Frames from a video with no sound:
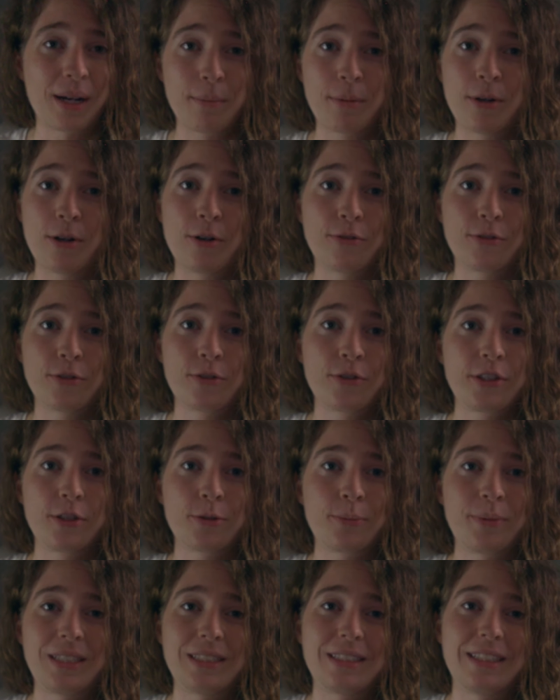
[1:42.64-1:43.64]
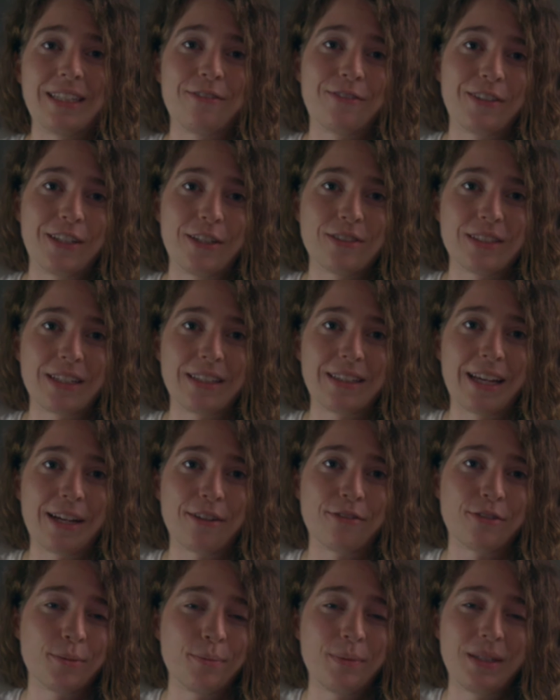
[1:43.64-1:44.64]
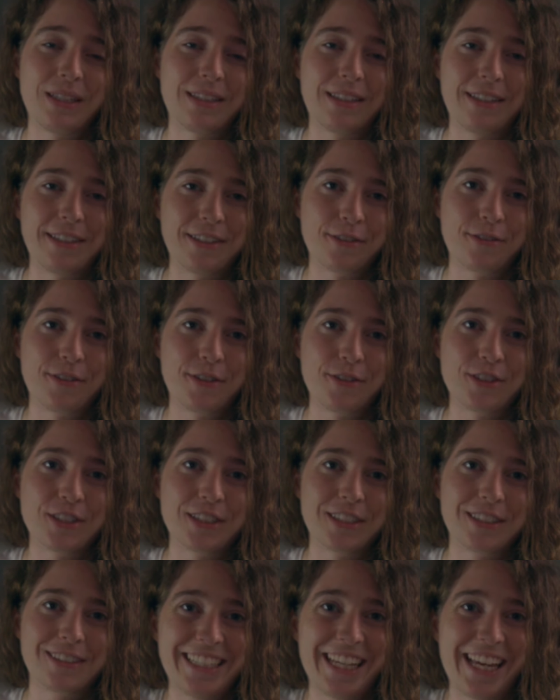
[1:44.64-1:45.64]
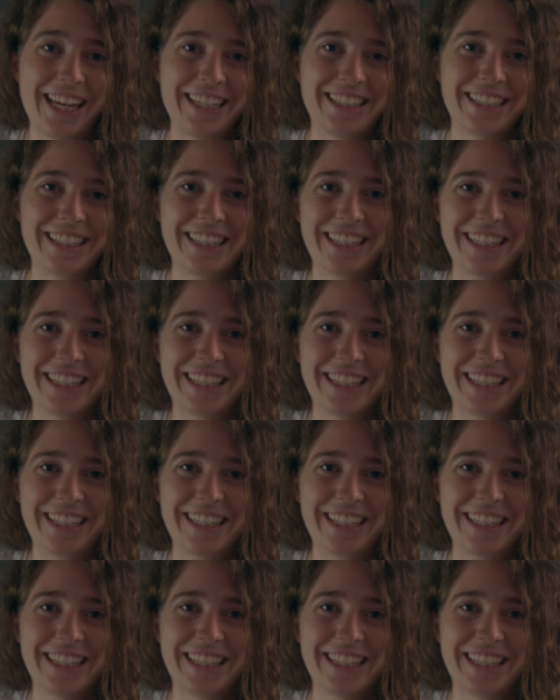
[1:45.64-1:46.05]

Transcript: I'm hopeful you'll be seeing videos like that from me in the near future. Yay!